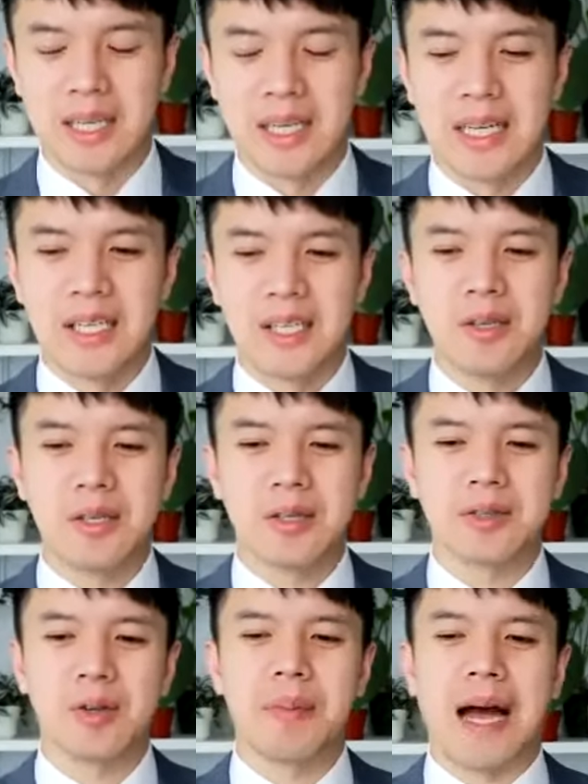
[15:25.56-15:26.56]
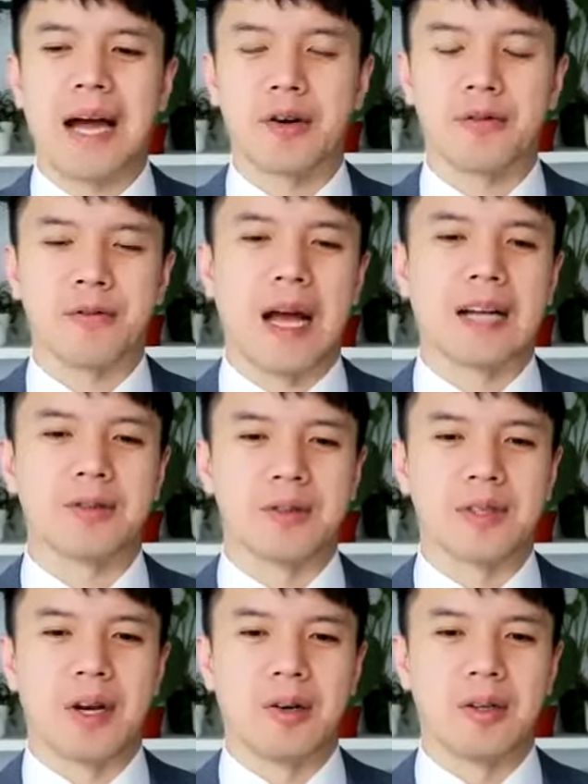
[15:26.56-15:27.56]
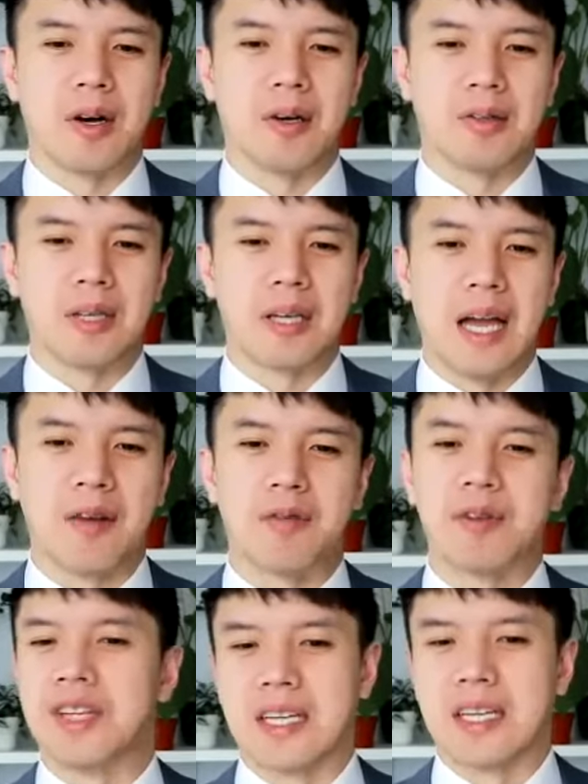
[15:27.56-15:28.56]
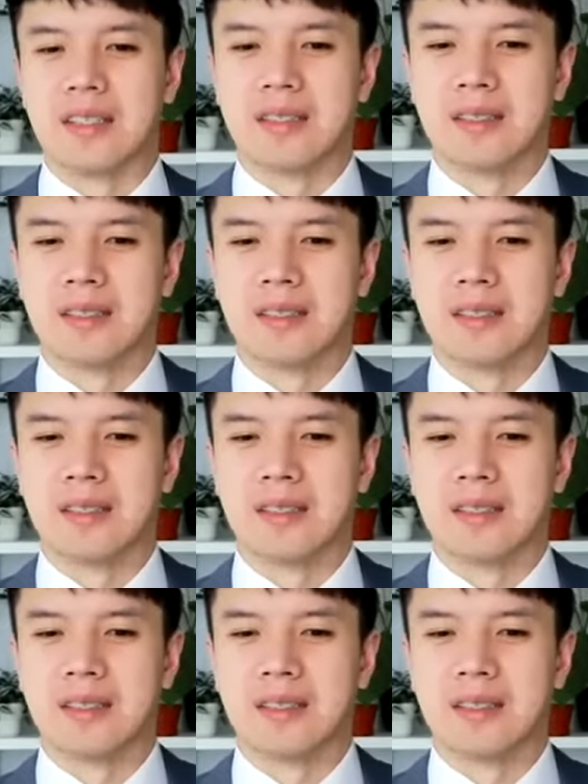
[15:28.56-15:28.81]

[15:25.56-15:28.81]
You're so matter of fact with all everything.